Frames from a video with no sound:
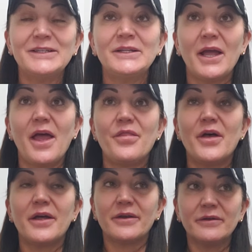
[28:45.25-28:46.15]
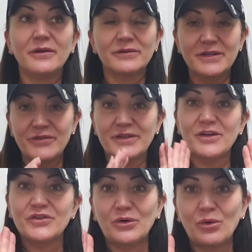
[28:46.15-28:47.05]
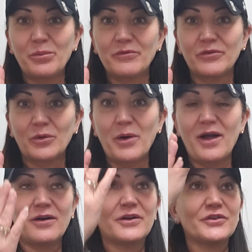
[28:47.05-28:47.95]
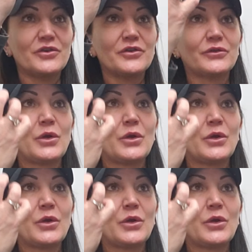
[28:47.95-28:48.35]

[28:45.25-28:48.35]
and then leaving that shutter open for a while because you're just